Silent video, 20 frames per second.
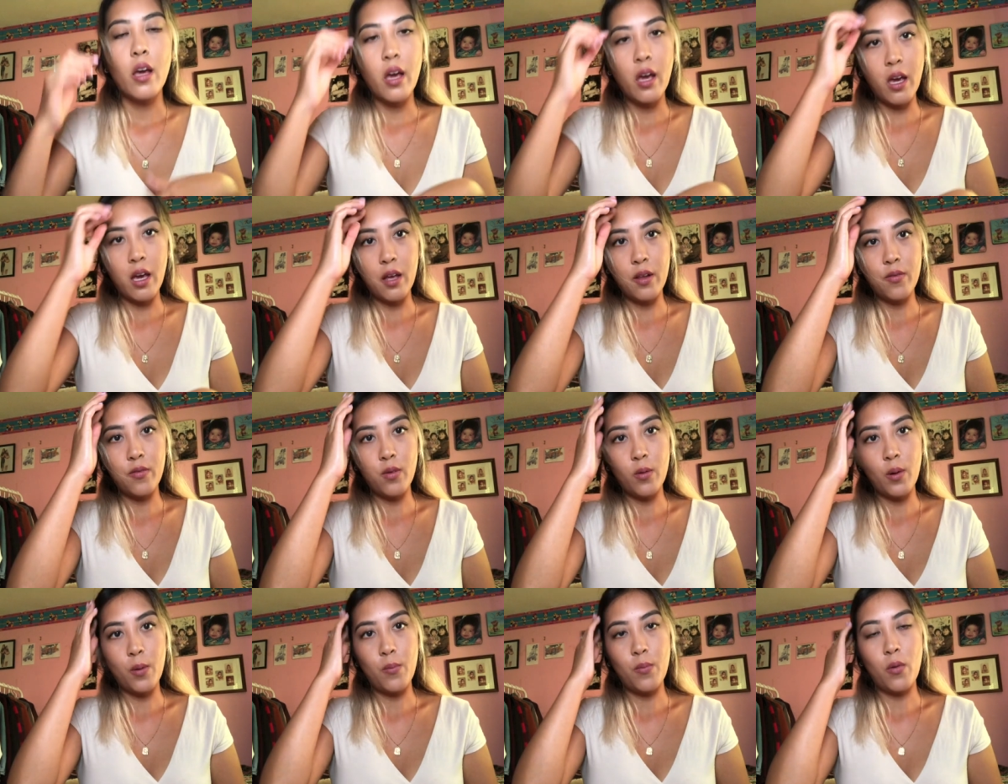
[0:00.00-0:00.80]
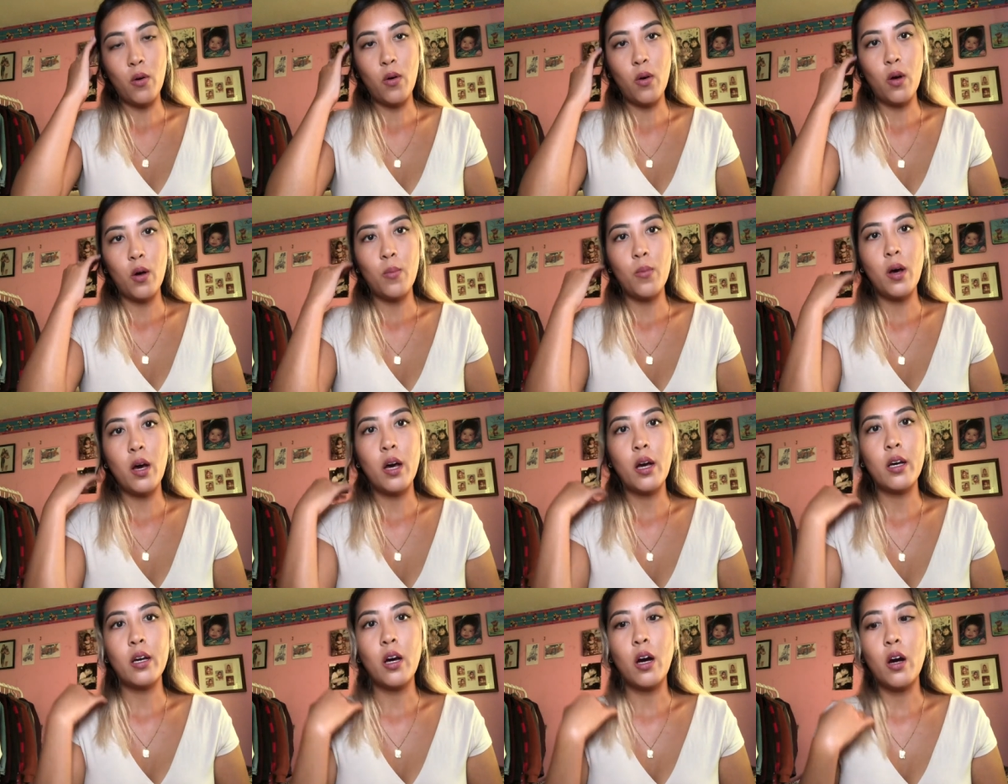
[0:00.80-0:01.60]
And for my mom,
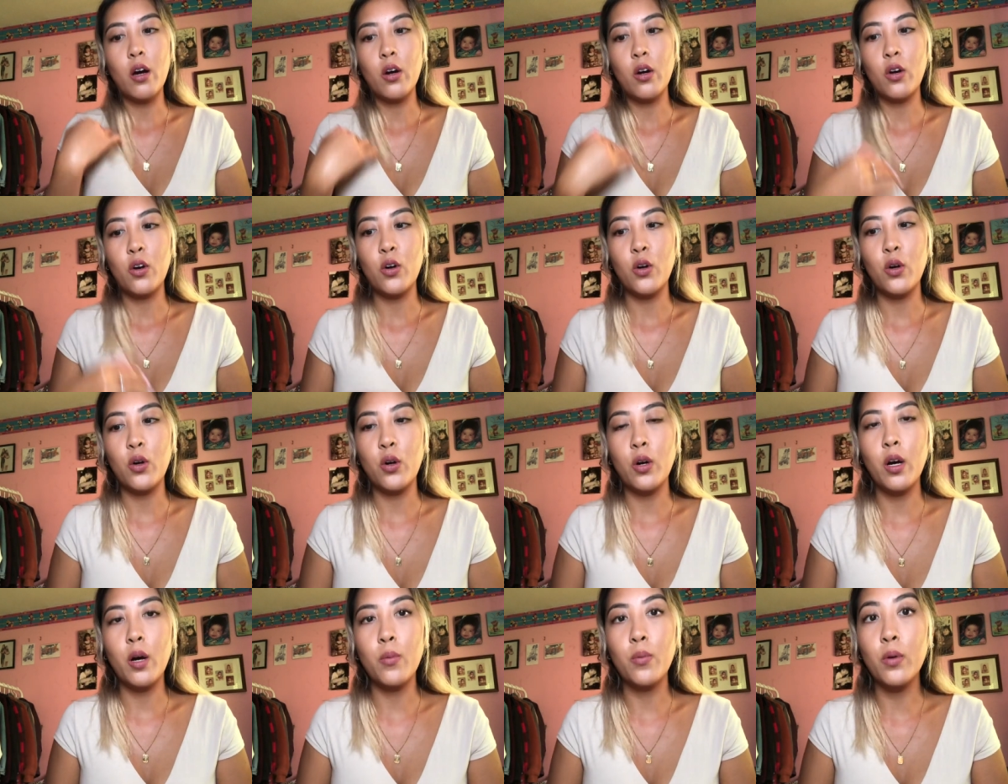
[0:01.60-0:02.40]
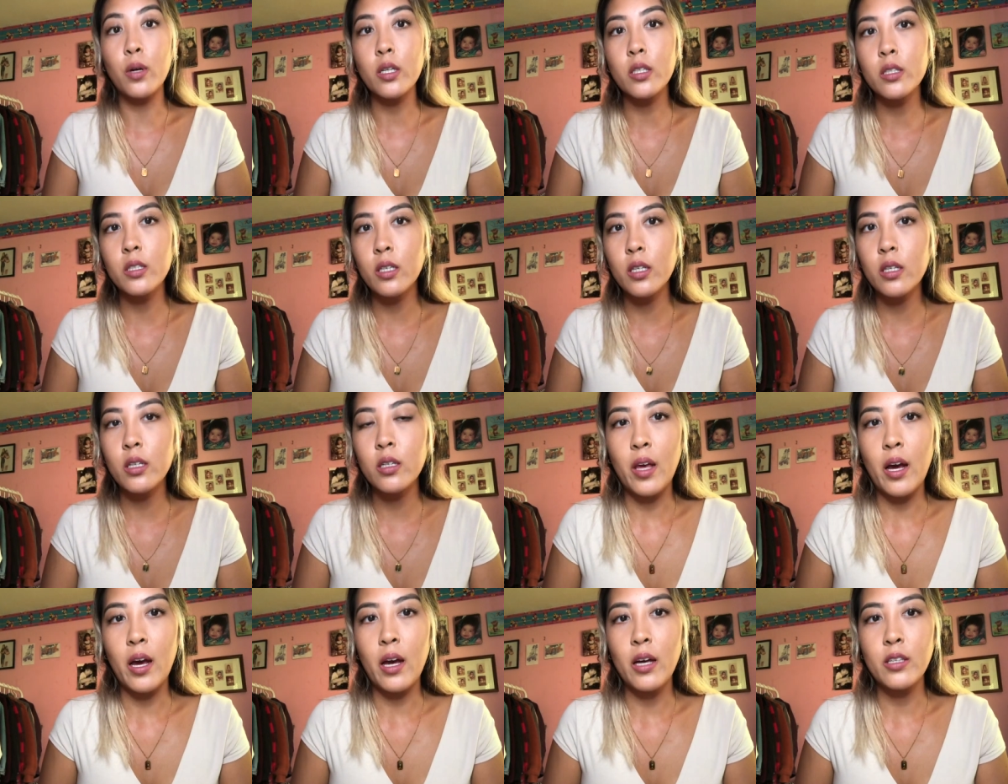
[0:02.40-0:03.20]
I got her a bracelet
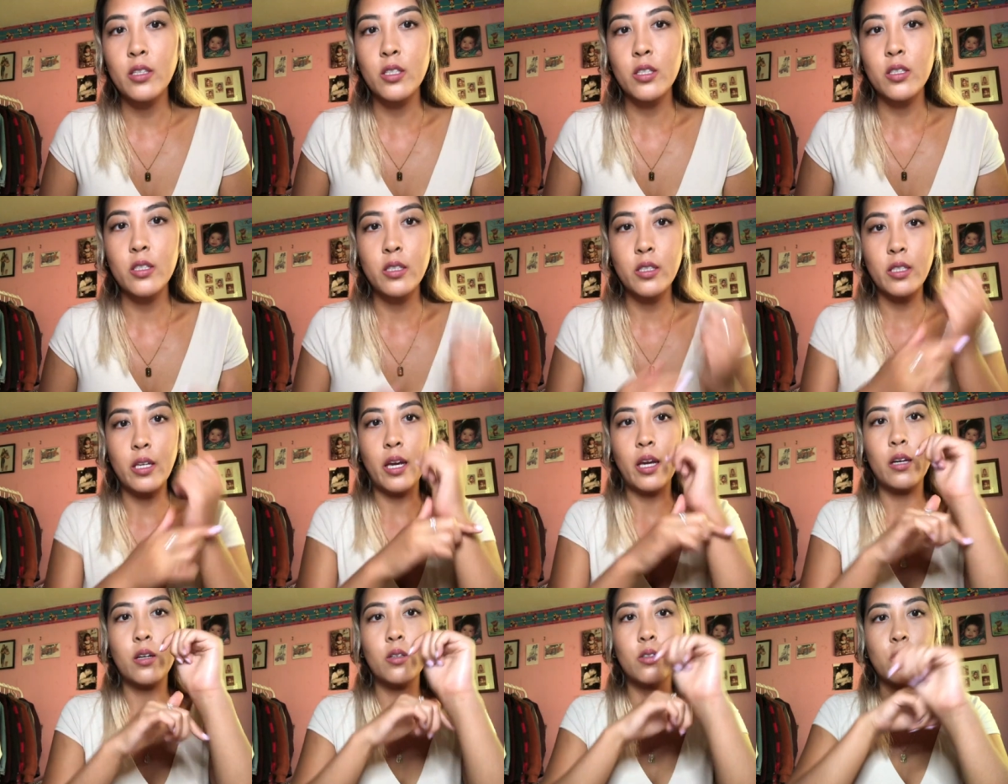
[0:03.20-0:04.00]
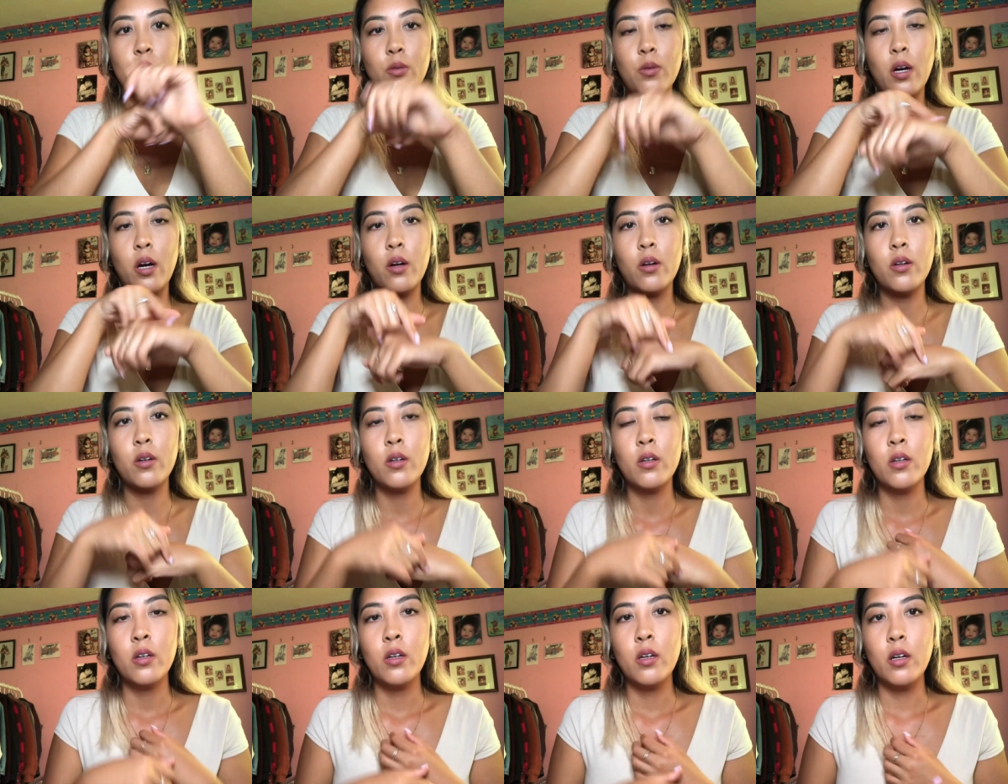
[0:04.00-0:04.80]
that just dangles around
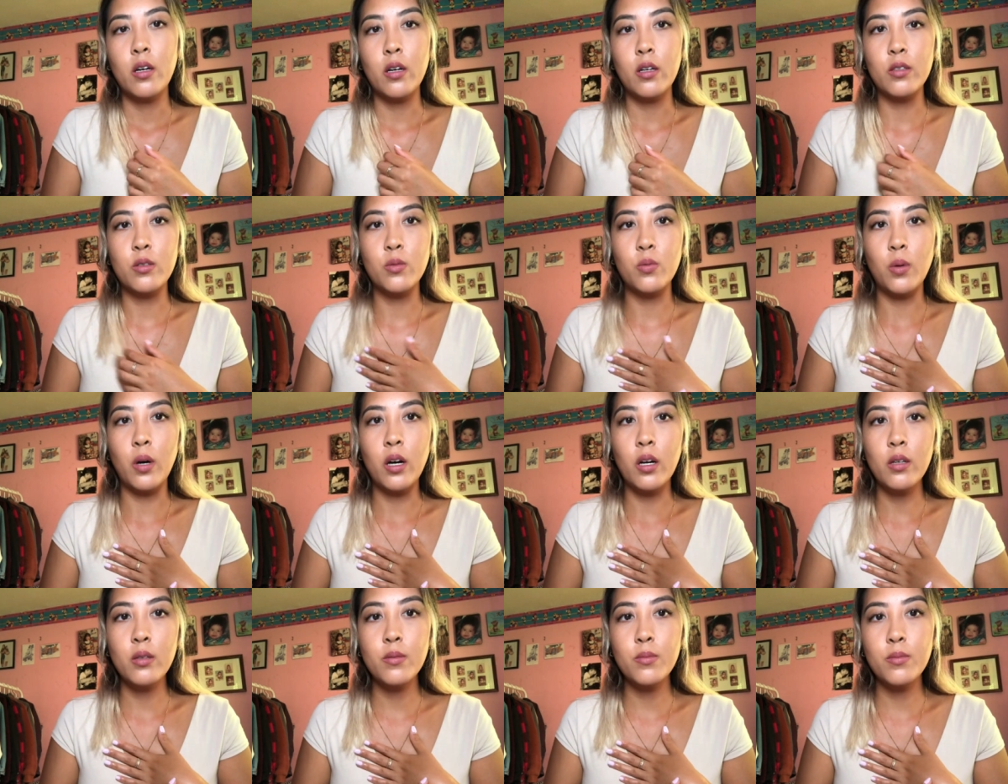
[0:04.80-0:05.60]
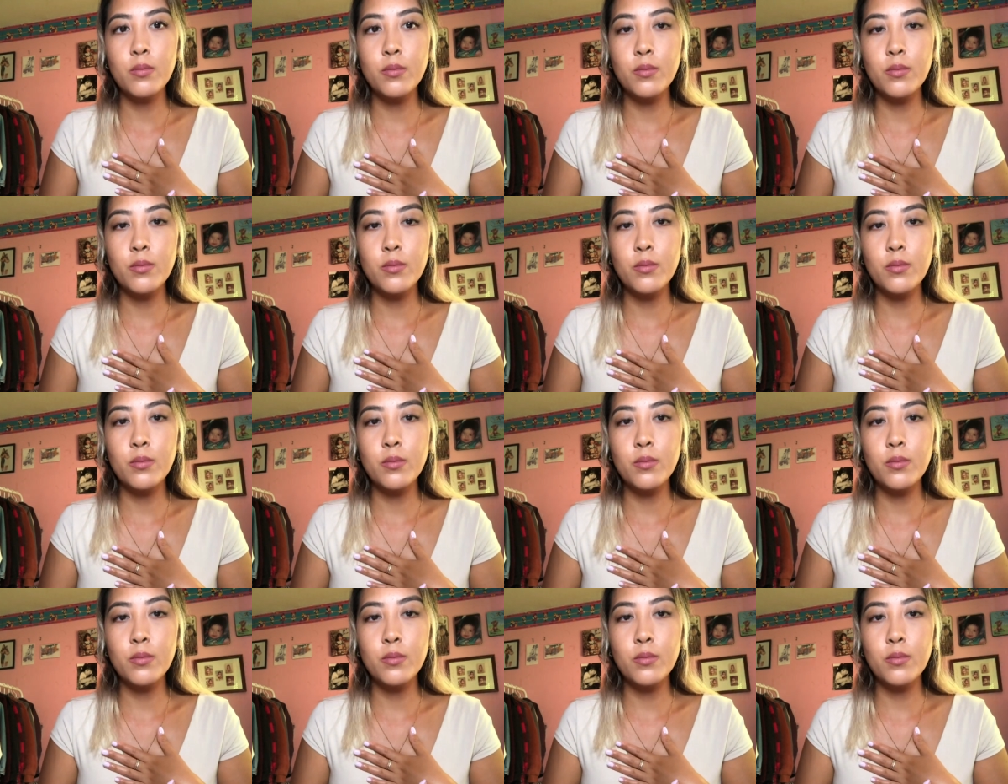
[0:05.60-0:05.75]
as well.